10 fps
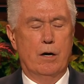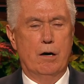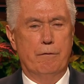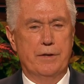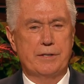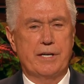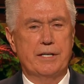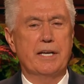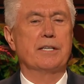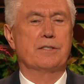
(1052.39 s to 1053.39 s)
Of this I
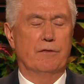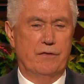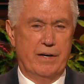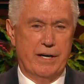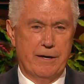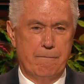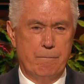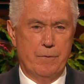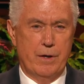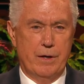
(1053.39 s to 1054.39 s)
testify,
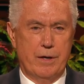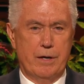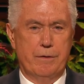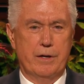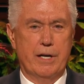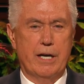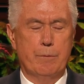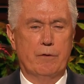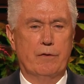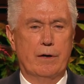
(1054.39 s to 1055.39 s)
in the
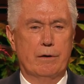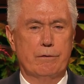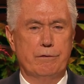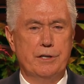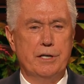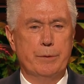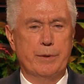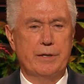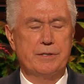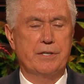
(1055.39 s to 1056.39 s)
name of our
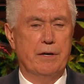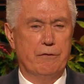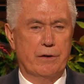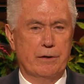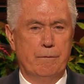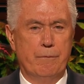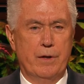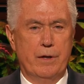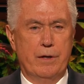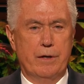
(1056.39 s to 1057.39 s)
Redeemer and Savior,
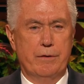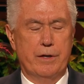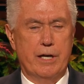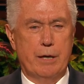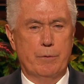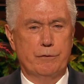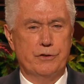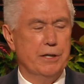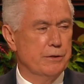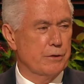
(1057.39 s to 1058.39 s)
in the name of
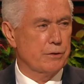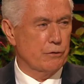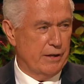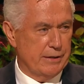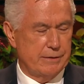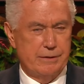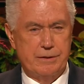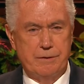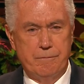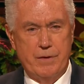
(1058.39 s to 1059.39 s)
Jesus
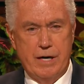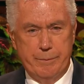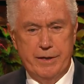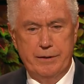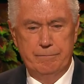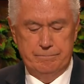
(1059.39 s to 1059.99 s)
Christ. Amen.